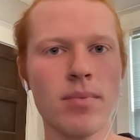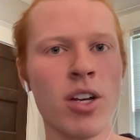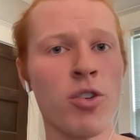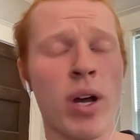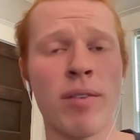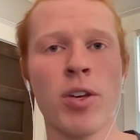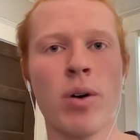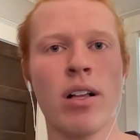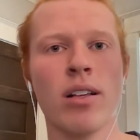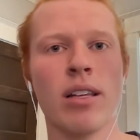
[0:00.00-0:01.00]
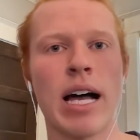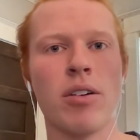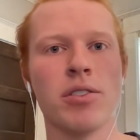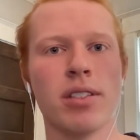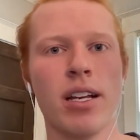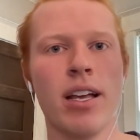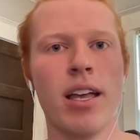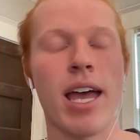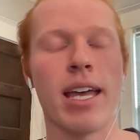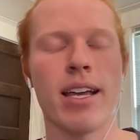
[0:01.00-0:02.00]
GraphQL allows
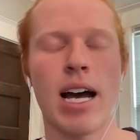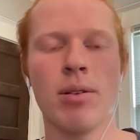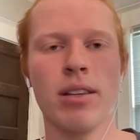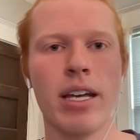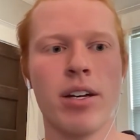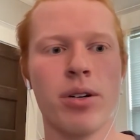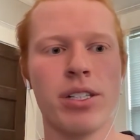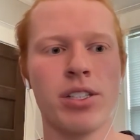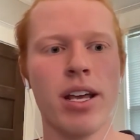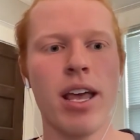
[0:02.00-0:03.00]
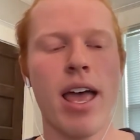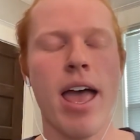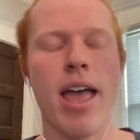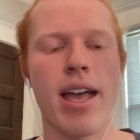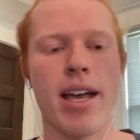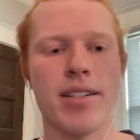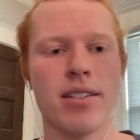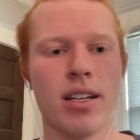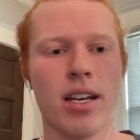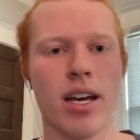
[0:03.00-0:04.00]
a common language and
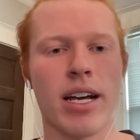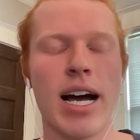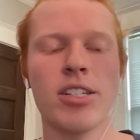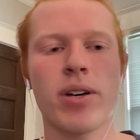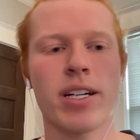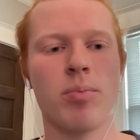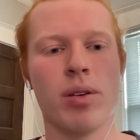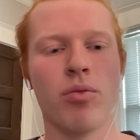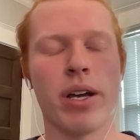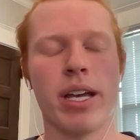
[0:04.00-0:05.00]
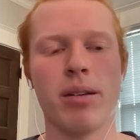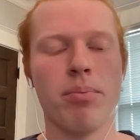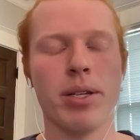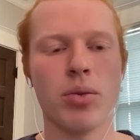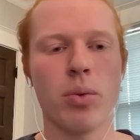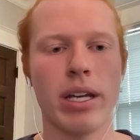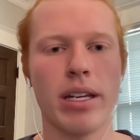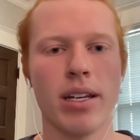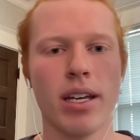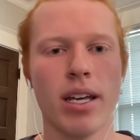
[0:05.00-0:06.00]
a contract to be written
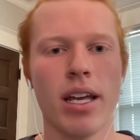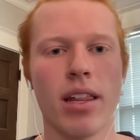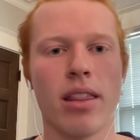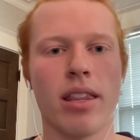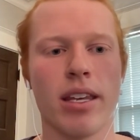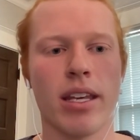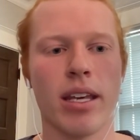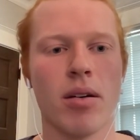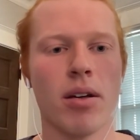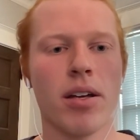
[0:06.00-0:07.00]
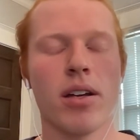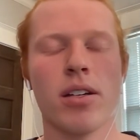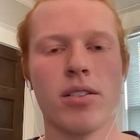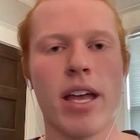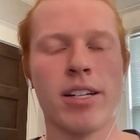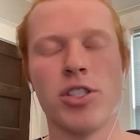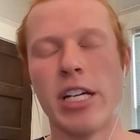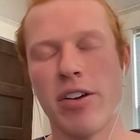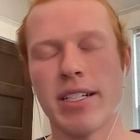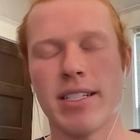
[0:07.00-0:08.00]
between the
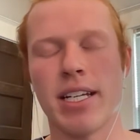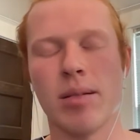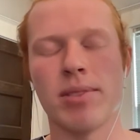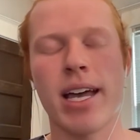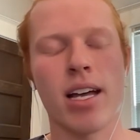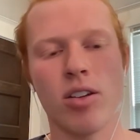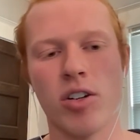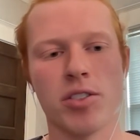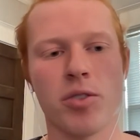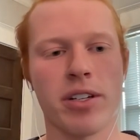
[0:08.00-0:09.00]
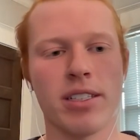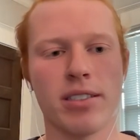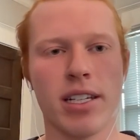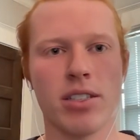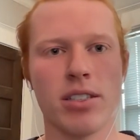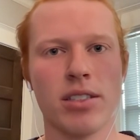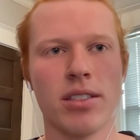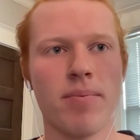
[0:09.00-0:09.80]
engineering teams at large organizations.